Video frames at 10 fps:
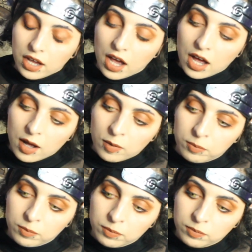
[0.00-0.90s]

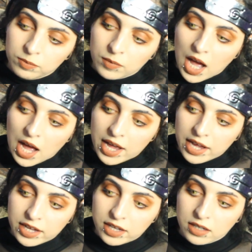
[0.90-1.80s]

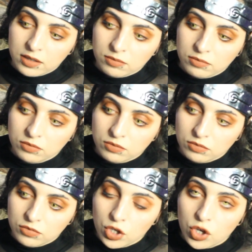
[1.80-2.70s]
I
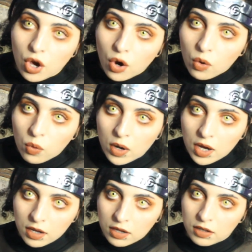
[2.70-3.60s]
know
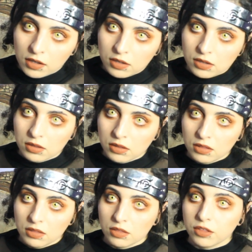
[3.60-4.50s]

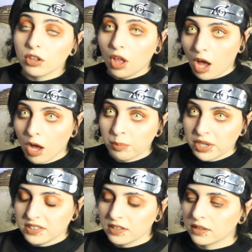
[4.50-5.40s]
the law,
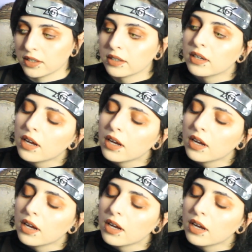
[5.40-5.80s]
basically.